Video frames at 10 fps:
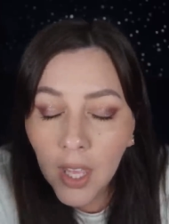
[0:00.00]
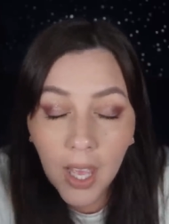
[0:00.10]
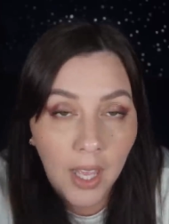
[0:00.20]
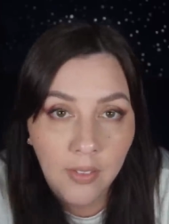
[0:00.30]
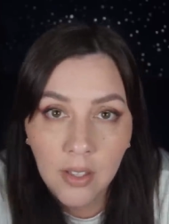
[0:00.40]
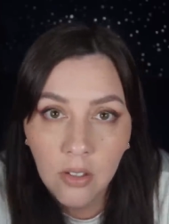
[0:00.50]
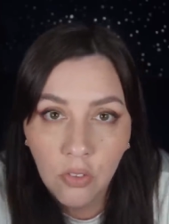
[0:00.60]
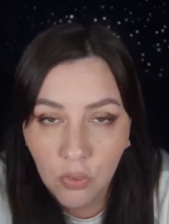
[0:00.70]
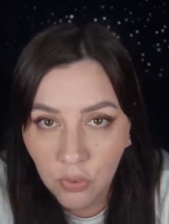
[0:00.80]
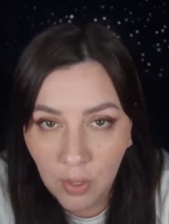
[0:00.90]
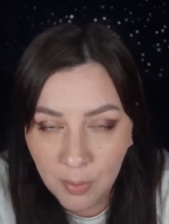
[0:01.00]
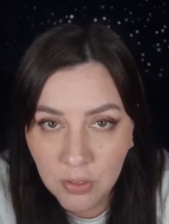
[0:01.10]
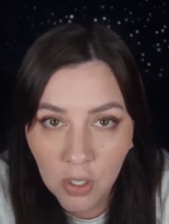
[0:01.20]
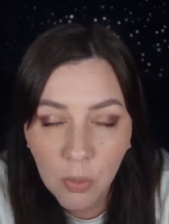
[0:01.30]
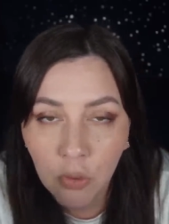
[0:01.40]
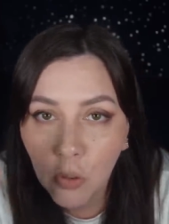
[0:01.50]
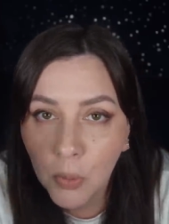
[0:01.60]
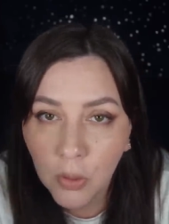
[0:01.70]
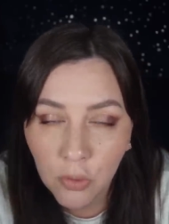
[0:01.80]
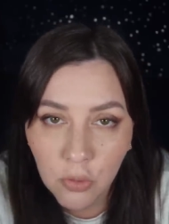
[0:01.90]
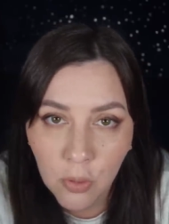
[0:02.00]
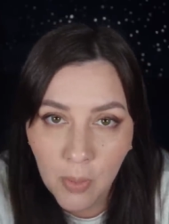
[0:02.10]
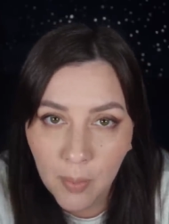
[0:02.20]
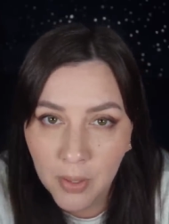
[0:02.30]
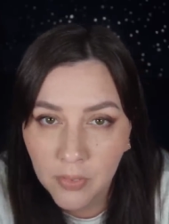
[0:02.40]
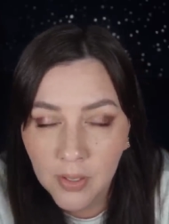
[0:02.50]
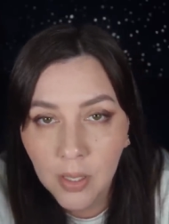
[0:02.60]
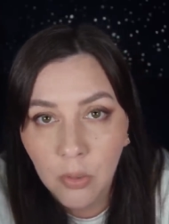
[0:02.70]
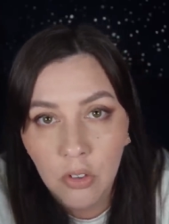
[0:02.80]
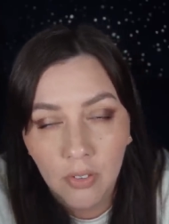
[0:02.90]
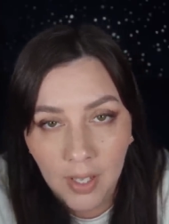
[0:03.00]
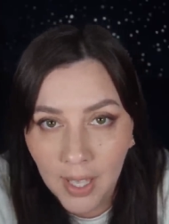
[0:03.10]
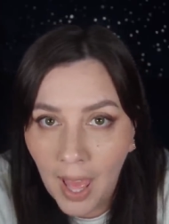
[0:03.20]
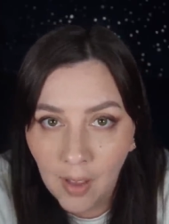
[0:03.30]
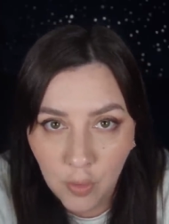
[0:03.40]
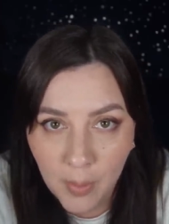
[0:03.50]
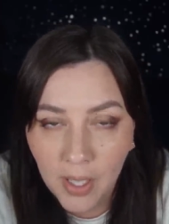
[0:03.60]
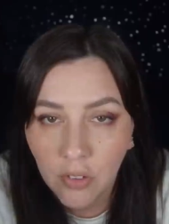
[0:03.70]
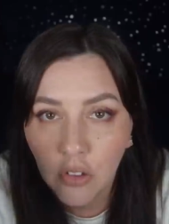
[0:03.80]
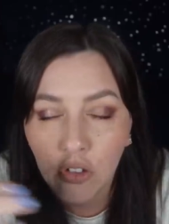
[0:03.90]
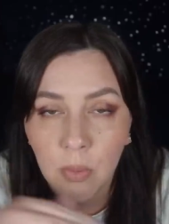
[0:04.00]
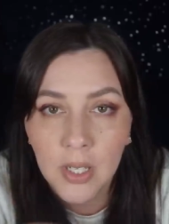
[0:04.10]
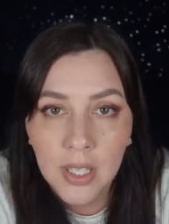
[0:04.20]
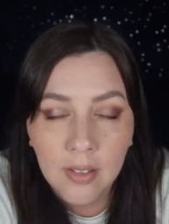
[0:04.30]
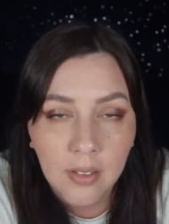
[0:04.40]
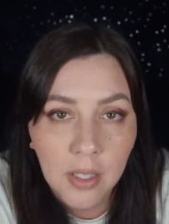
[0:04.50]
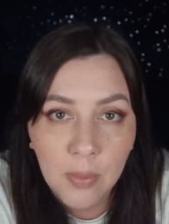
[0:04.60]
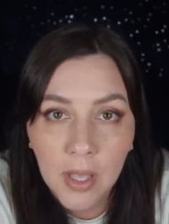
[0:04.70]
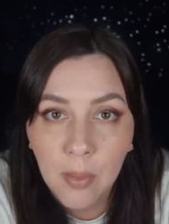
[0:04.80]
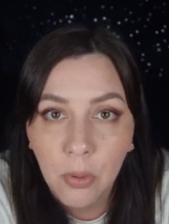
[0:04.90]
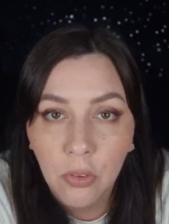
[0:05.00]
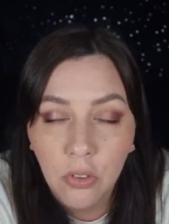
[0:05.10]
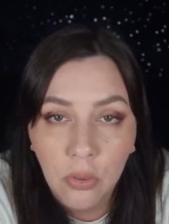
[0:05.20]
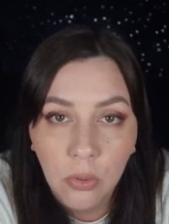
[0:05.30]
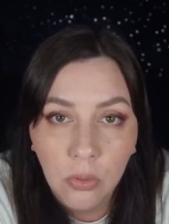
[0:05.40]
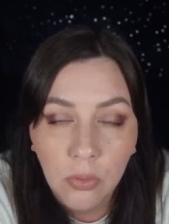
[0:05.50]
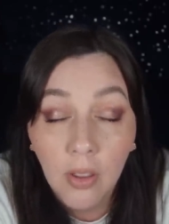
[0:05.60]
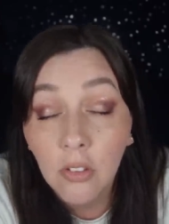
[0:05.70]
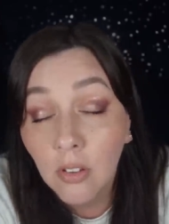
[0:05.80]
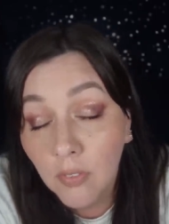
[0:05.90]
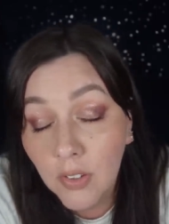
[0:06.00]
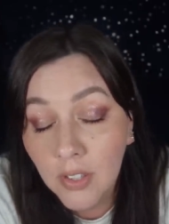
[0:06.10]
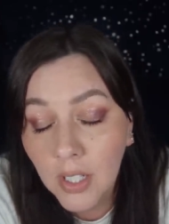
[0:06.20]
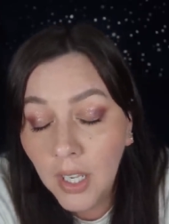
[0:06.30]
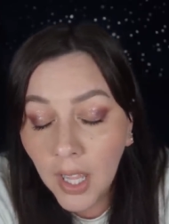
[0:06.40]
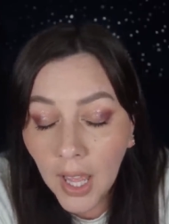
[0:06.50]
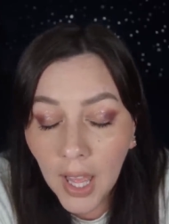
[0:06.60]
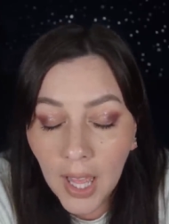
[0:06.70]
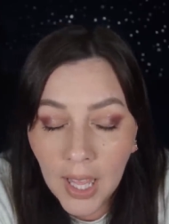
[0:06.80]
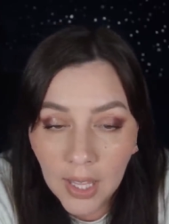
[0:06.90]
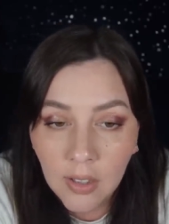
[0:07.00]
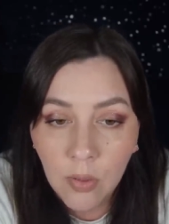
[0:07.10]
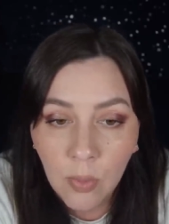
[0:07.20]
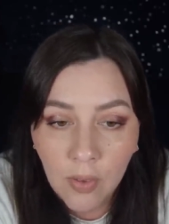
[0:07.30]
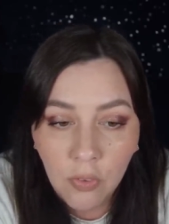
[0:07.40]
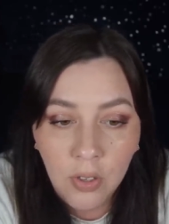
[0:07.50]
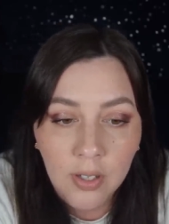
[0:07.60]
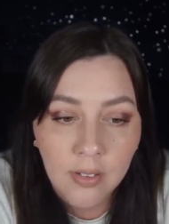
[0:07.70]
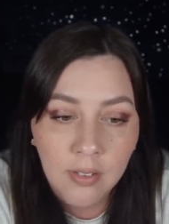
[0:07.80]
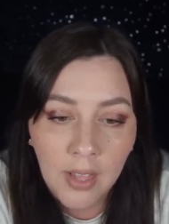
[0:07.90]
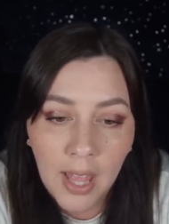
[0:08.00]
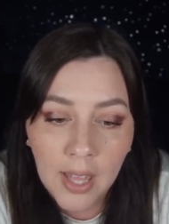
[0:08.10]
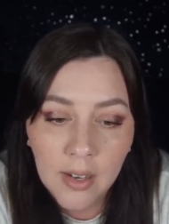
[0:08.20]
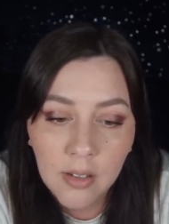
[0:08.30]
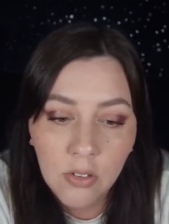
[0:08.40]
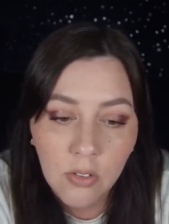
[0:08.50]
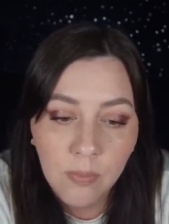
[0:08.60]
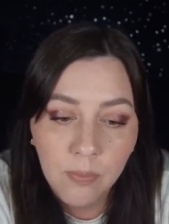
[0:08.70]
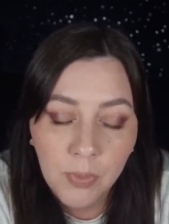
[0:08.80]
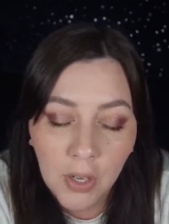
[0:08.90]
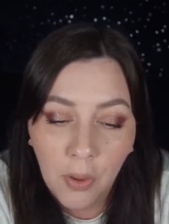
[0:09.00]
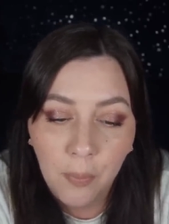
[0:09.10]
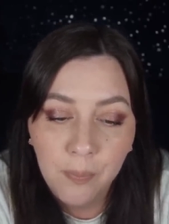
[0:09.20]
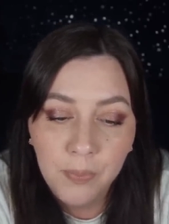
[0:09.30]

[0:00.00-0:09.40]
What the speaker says: And this cemetery was super close to her mom's house. I think it was just like a half a mile, so she would easily be able to visit. And the reverend said, you know,